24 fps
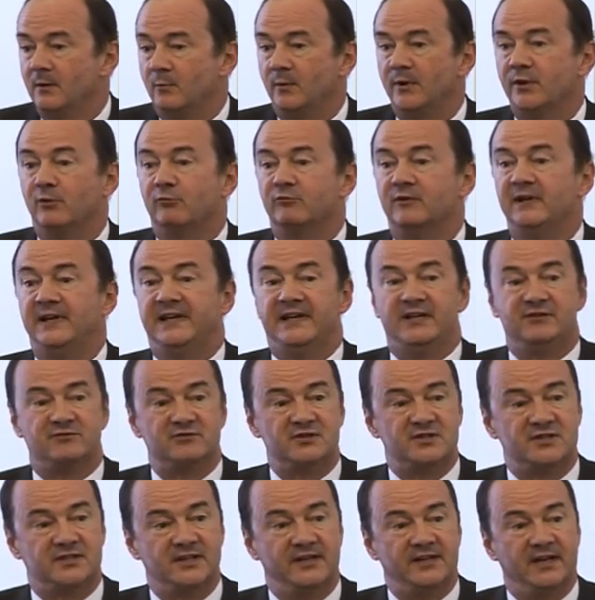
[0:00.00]
We're not really
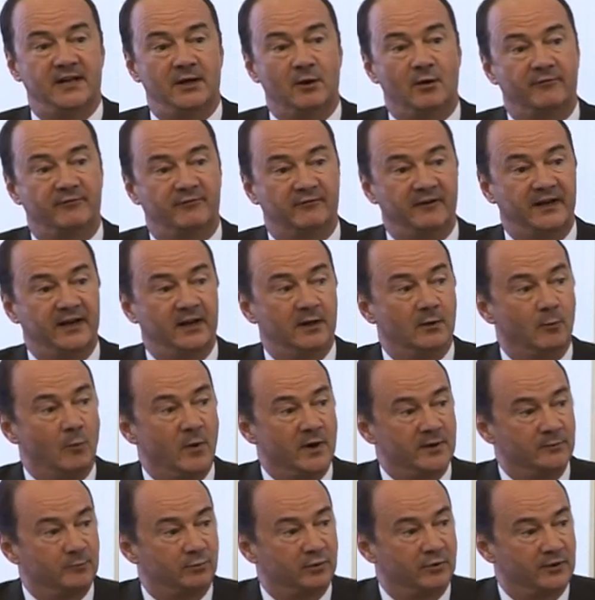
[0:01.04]
interested in offering
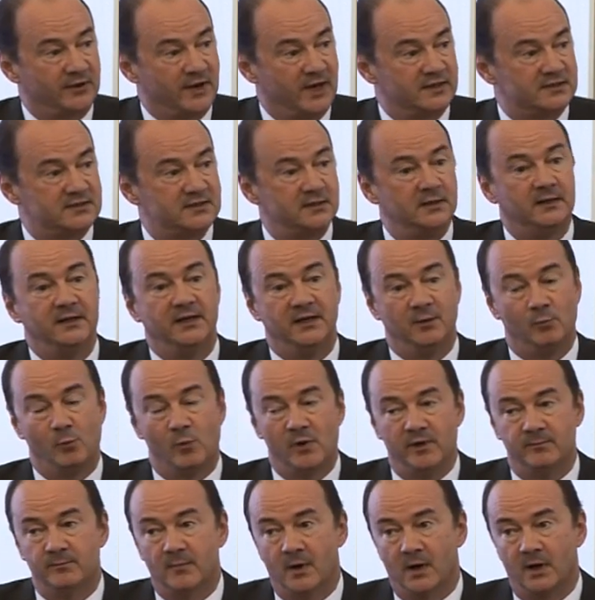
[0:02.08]
one product in
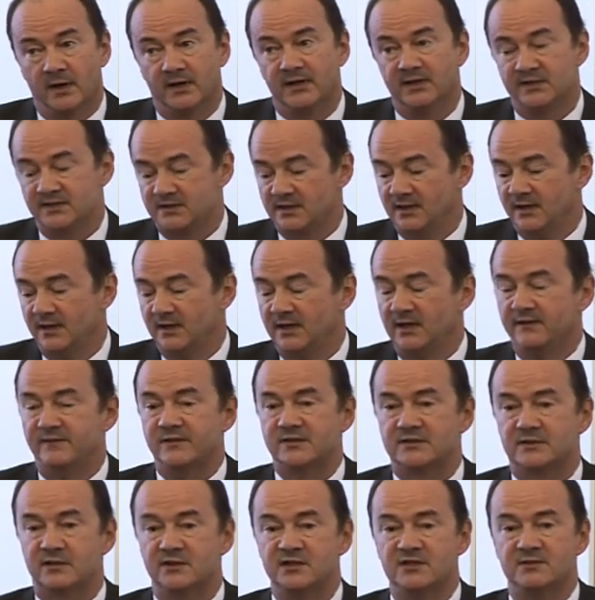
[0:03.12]
one market. If
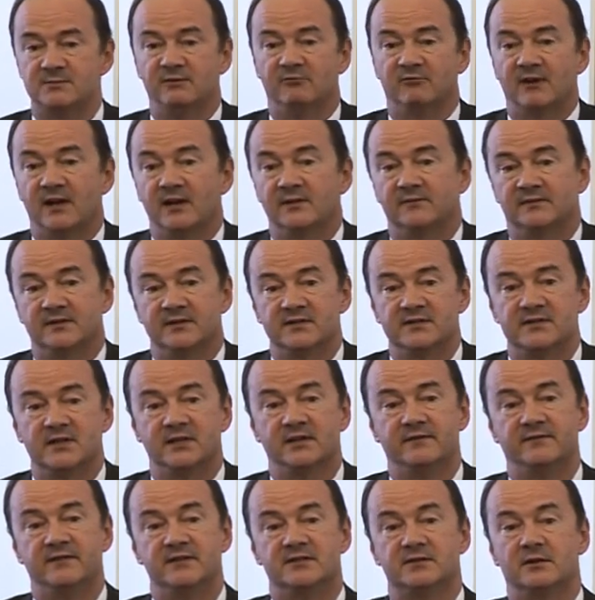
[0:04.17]
it's going to be relevant
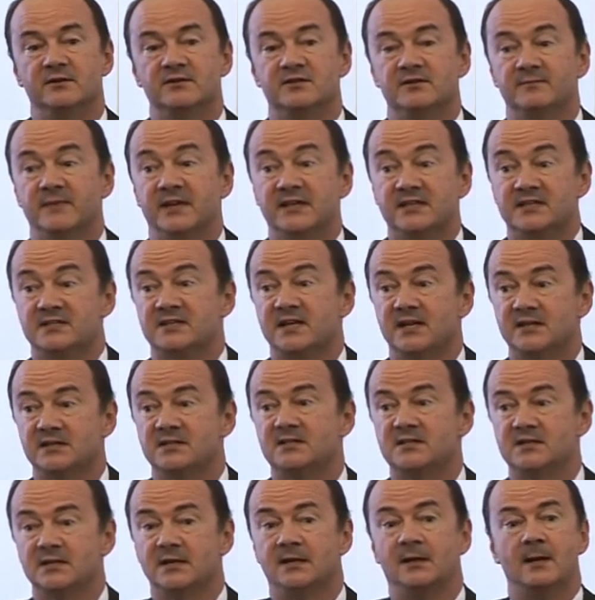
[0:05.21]
and if it's going to make
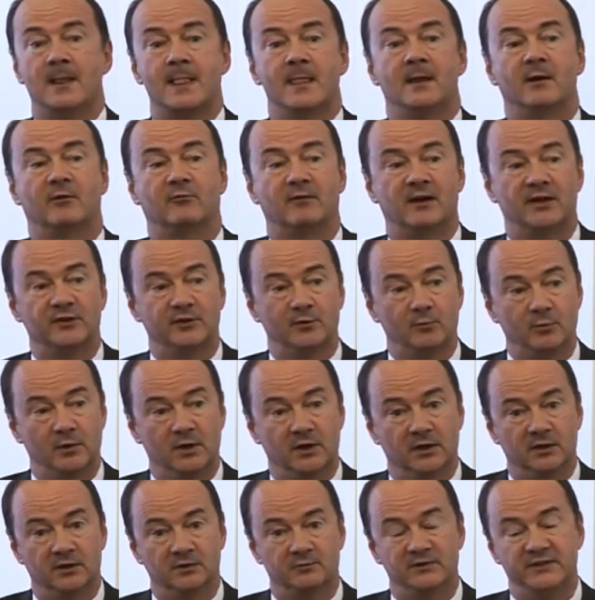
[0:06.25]
sense around the
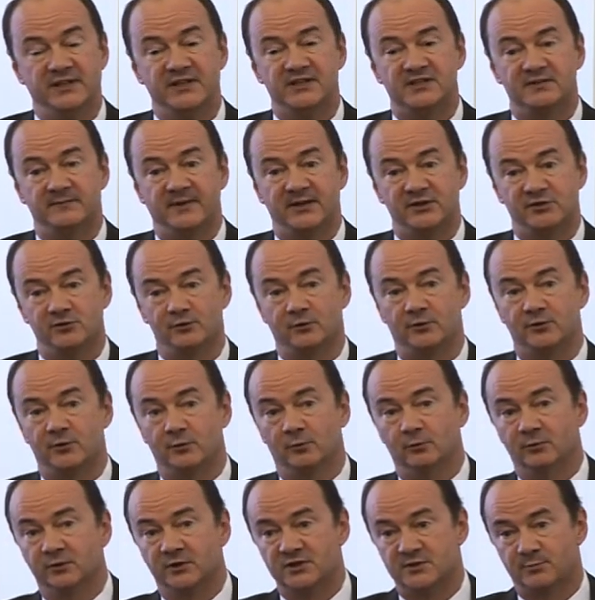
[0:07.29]
world, we need to make sure that
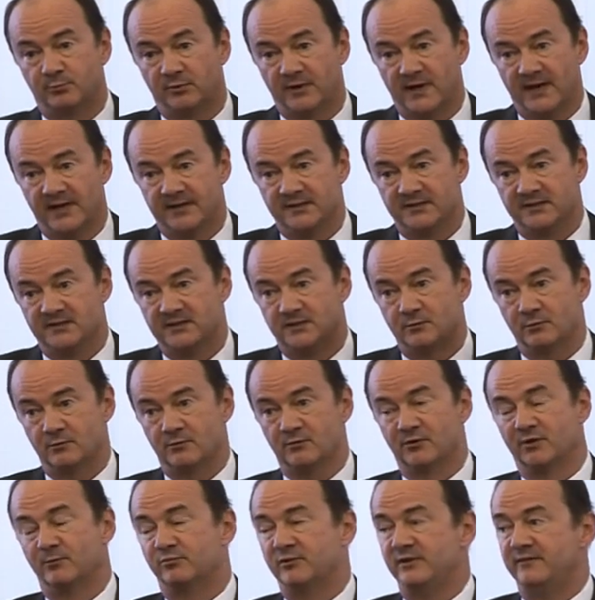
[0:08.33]
all those brands that
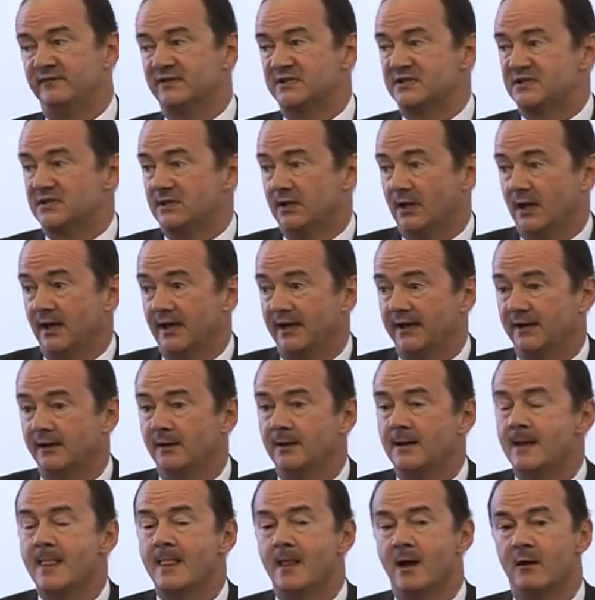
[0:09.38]
were on the previous slide
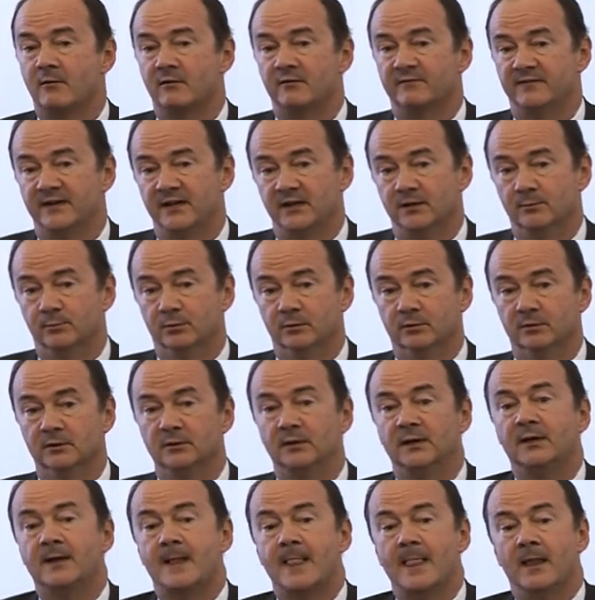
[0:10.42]
are available
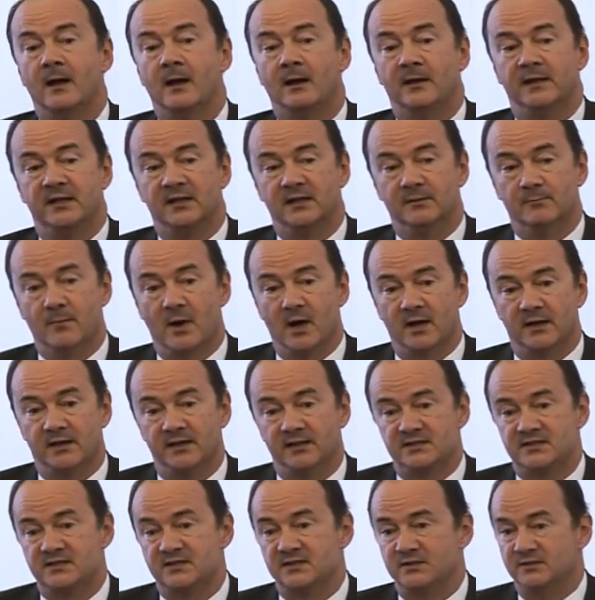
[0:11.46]
uh, in the
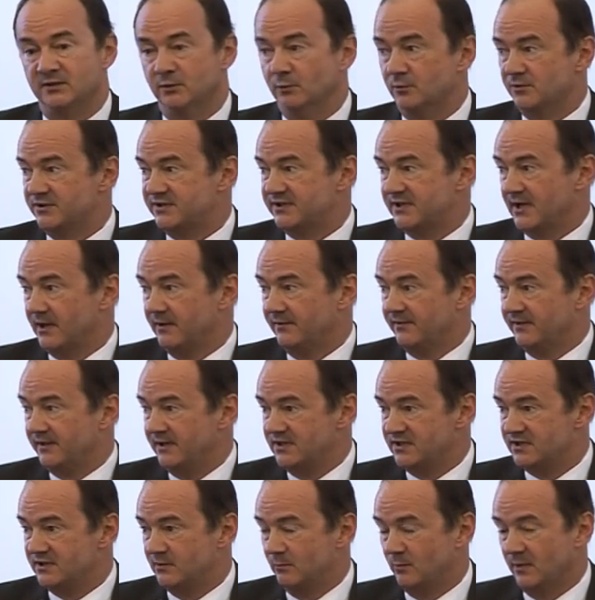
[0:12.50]
markets north, south,
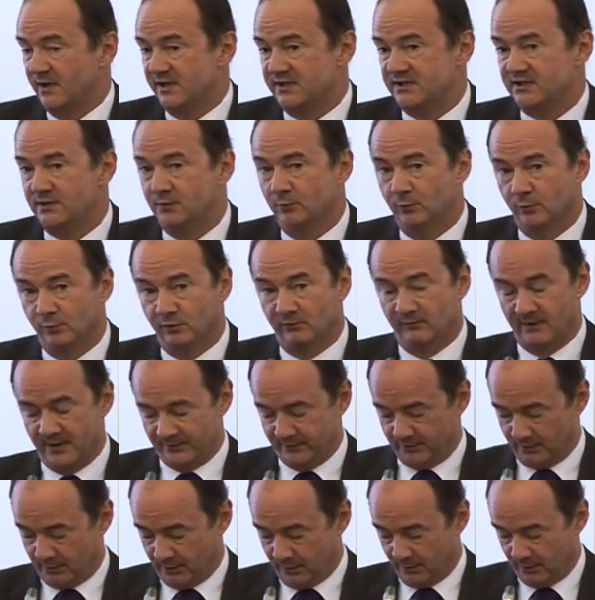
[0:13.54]
east and west all
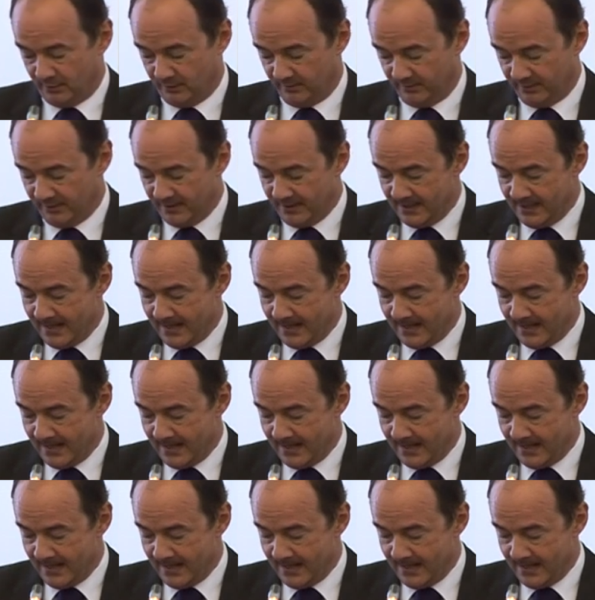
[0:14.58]
around the globe.